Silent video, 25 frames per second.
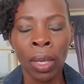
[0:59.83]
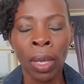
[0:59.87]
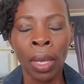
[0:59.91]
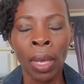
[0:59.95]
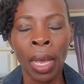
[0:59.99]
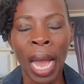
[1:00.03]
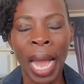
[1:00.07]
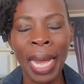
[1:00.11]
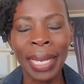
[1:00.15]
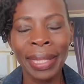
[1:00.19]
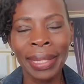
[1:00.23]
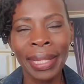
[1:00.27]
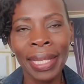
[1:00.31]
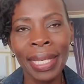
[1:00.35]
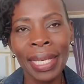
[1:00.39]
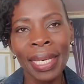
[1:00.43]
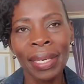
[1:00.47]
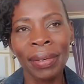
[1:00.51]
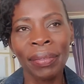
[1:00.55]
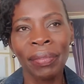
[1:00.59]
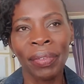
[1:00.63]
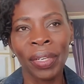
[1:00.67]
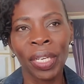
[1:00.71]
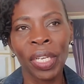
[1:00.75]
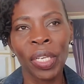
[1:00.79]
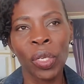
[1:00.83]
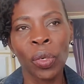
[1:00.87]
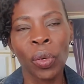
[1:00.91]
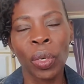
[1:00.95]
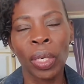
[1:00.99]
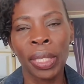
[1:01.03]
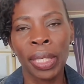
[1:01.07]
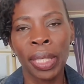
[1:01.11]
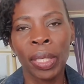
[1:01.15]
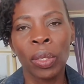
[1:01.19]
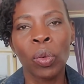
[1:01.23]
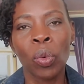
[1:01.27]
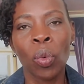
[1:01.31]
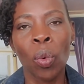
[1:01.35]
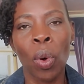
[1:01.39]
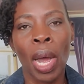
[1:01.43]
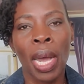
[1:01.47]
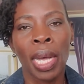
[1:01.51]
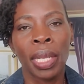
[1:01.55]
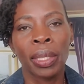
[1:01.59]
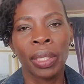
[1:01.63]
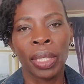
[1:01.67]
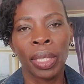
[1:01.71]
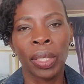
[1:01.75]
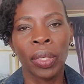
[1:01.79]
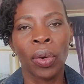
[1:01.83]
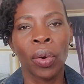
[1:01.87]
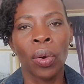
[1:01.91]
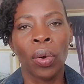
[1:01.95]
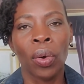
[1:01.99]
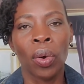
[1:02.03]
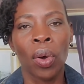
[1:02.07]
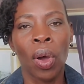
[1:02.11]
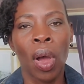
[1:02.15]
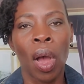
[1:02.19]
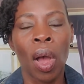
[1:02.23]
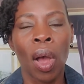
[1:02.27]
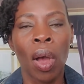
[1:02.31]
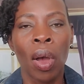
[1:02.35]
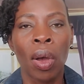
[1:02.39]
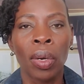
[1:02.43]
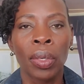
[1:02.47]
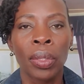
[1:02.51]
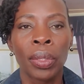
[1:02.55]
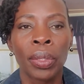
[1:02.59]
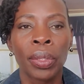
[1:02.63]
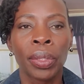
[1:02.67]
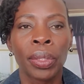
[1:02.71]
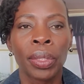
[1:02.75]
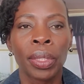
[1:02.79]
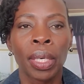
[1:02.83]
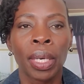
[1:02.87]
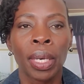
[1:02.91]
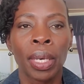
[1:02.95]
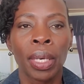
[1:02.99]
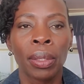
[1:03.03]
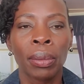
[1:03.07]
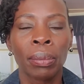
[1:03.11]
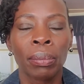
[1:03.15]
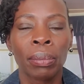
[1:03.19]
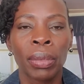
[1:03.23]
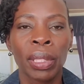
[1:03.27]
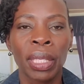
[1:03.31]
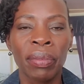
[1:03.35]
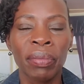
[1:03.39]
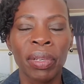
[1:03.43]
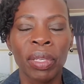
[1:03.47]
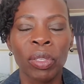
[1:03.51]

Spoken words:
I did a video a little while ago on living